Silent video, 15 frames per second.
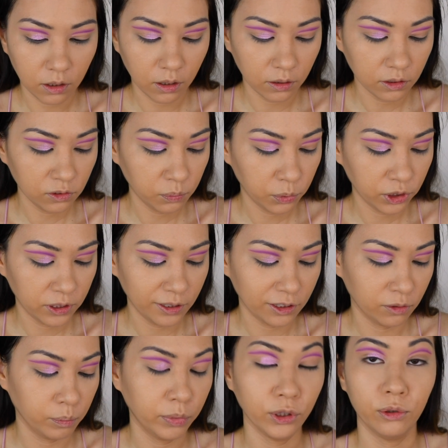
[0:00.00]
Not as pretty
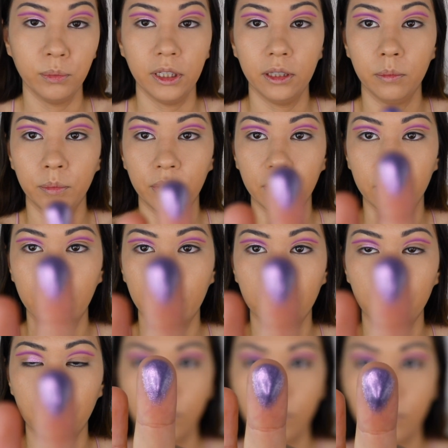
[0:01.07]
as Blooming, but
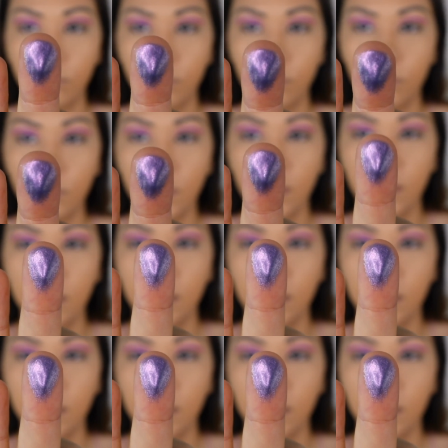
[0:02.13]
that's Purple Orchid.